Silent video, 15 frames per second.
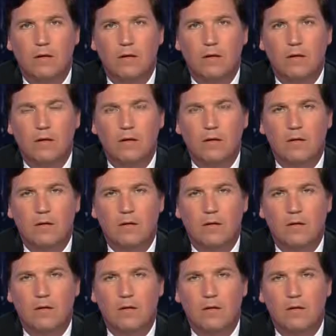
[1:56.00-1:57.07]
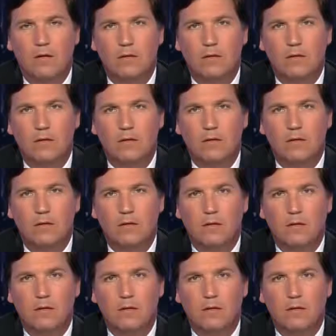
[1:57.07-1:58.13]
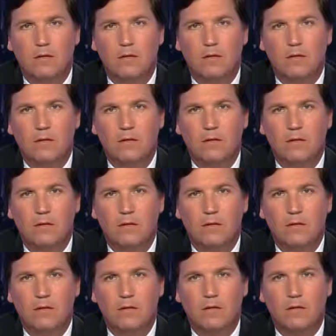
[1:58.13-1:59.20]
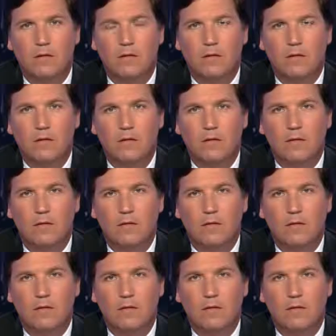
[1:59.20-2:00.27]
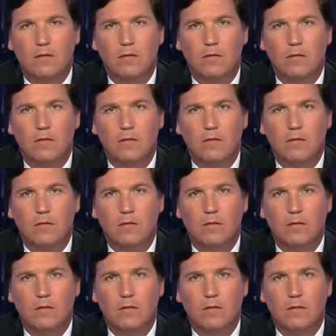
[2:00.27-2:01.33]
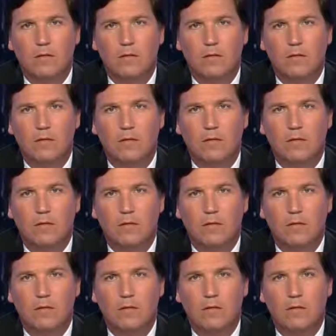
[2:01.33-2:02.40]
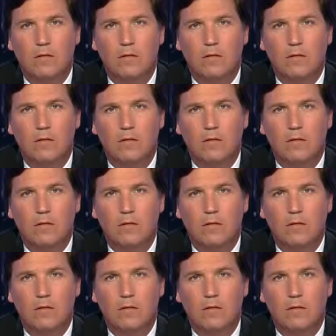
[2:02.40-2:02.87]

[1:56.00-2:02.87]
No words are spoken by the person on screen.